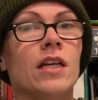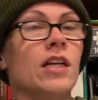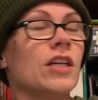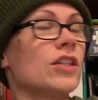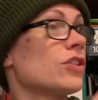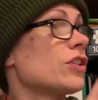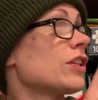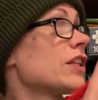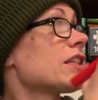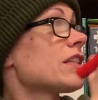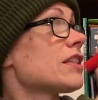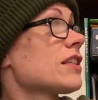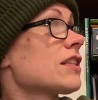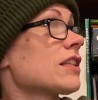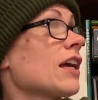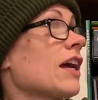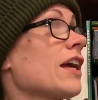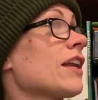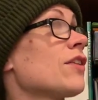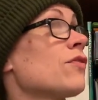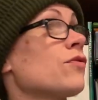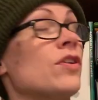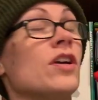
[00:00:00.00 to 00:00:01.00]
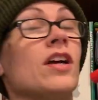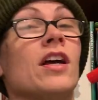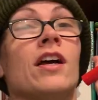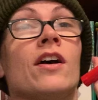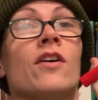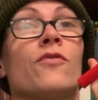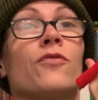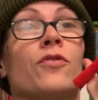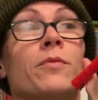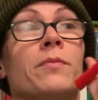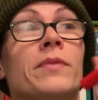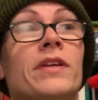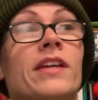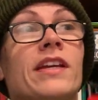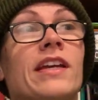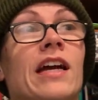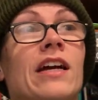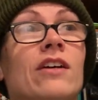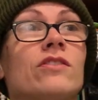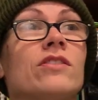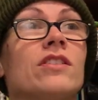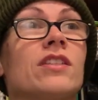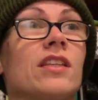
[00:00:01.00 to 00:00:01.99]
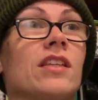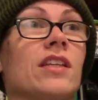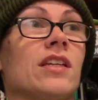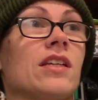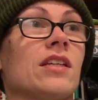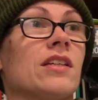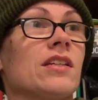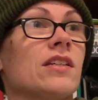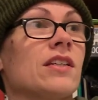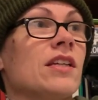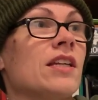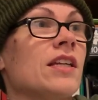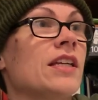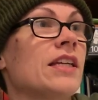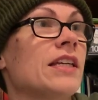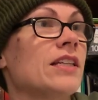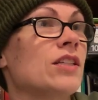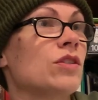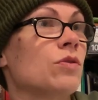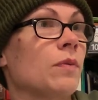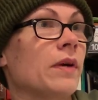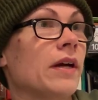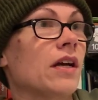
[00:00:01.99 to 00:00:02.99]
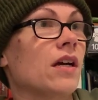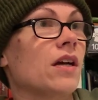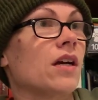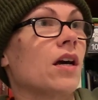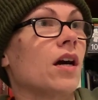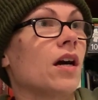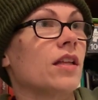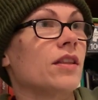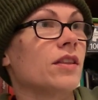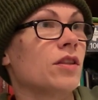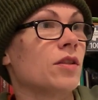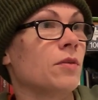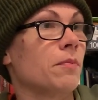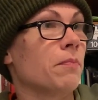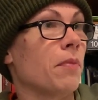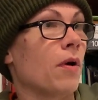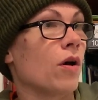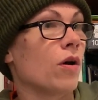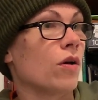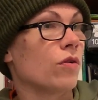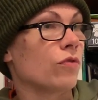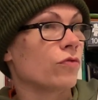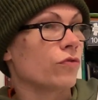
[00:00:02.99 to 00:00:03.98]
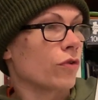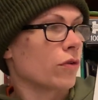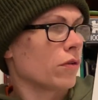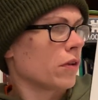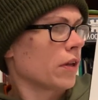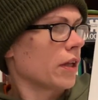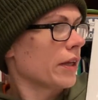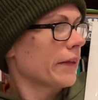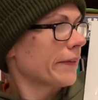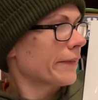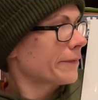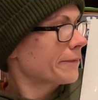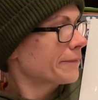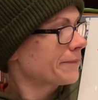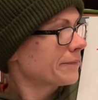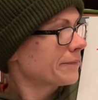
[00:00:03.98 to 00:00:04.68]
So this is kind of, for me, counseling is what got the ball rolling.